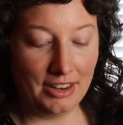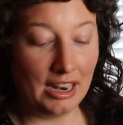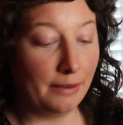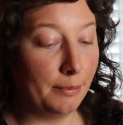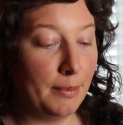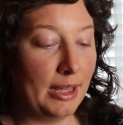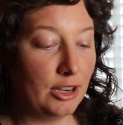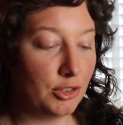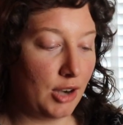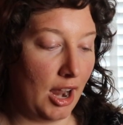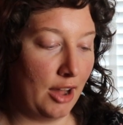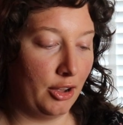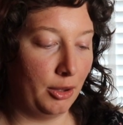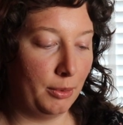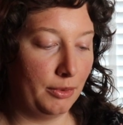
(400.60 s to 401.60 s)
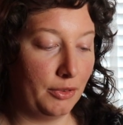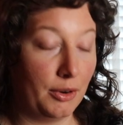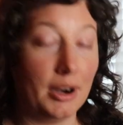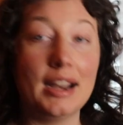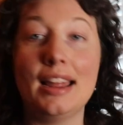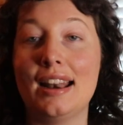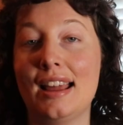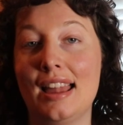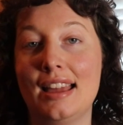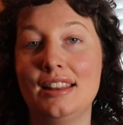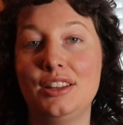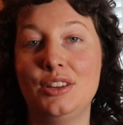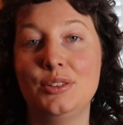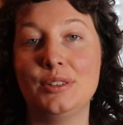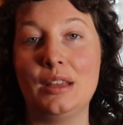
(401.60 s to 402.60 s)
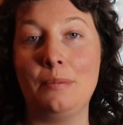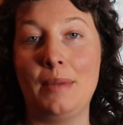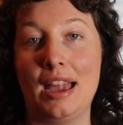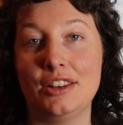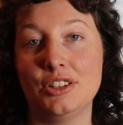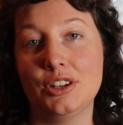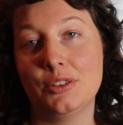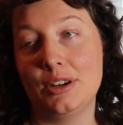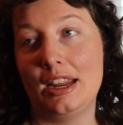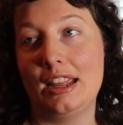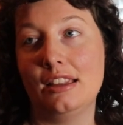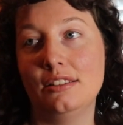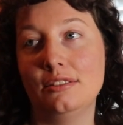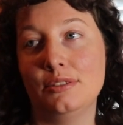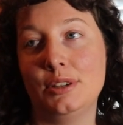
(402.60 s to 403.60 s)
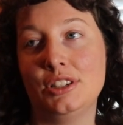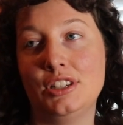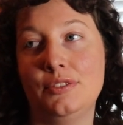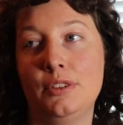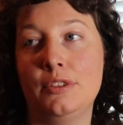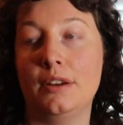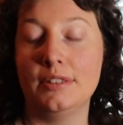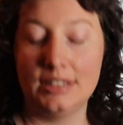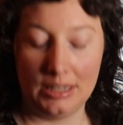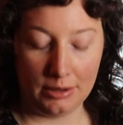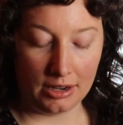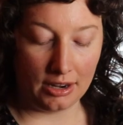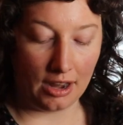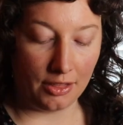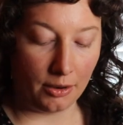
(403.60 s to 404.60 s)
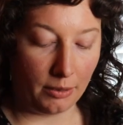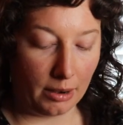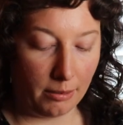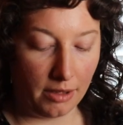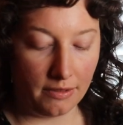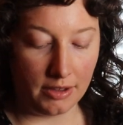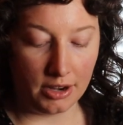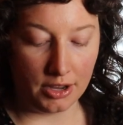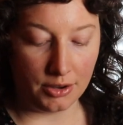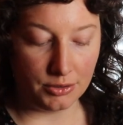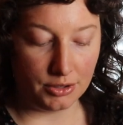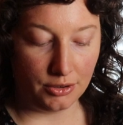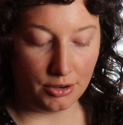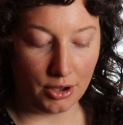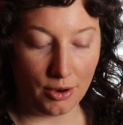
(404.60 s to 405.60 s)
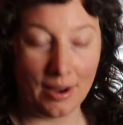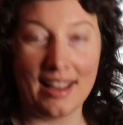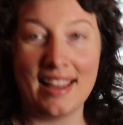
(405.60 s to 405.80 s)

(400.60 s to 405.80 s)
I've never made a triangle before and I had to use a magic ring, which if you've ever seen another one of my videos, you know